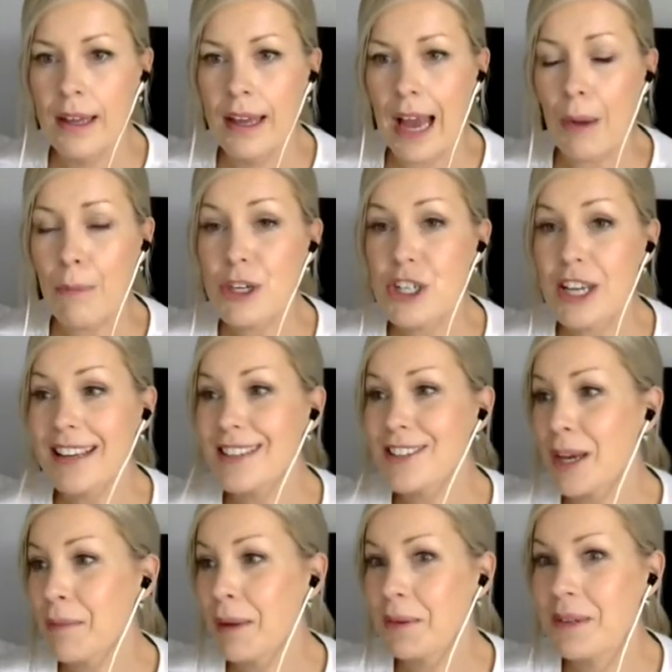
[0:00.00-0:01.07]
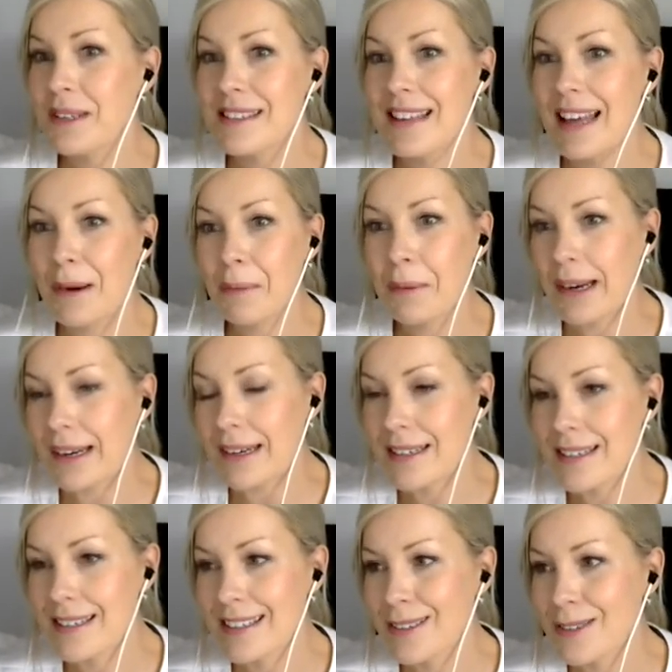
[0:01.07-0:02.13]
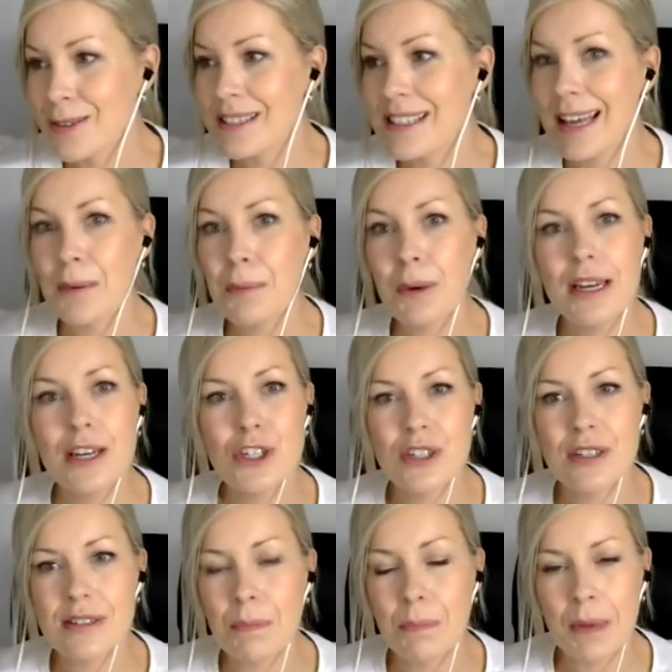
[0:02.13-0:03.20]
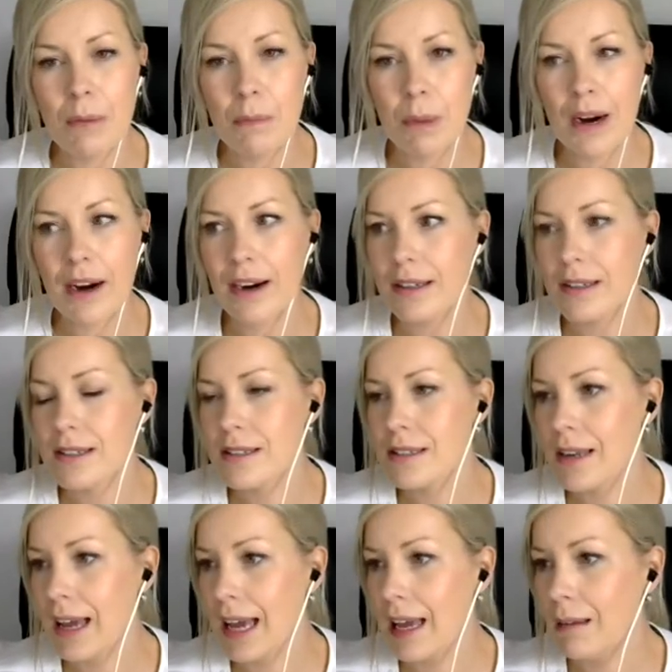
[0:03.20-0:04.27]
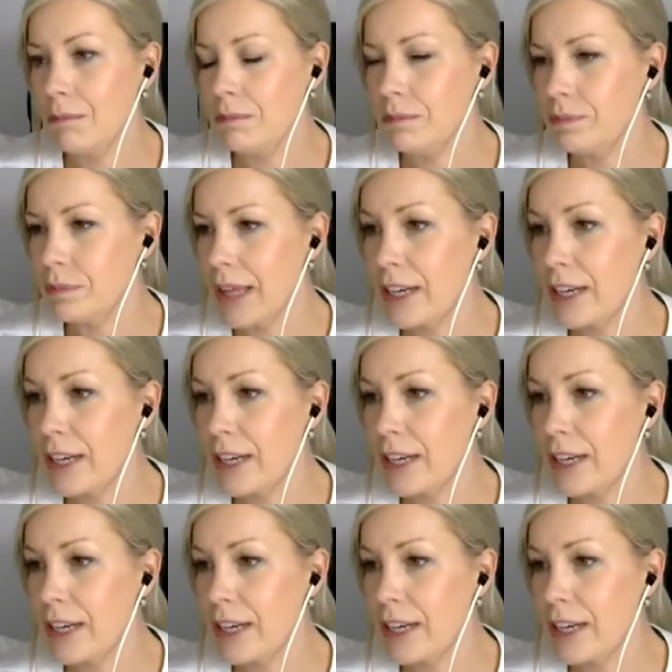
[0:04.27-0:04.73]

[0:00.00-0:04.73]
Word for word: and we're taking time out to celebrate so celebration is a big part um,